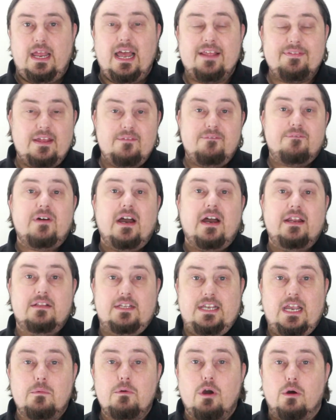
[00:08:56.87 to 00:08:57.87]
And then finally,
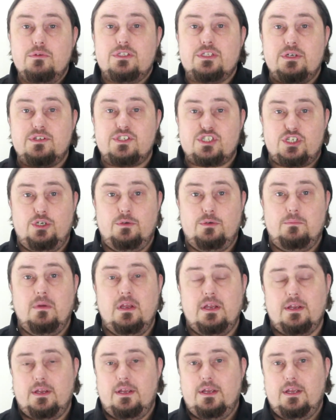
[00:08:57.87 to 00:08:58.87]
I'm going to assume
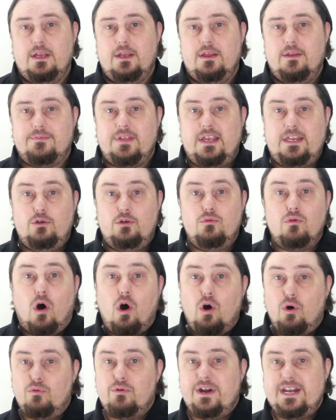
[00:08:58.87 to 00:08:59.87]
that you
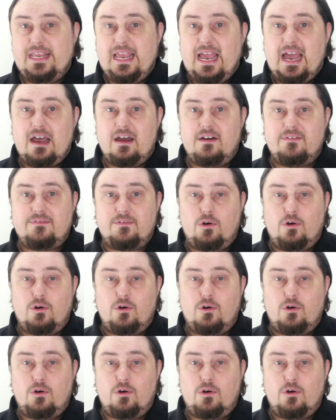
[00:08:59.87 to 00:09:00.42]
already have,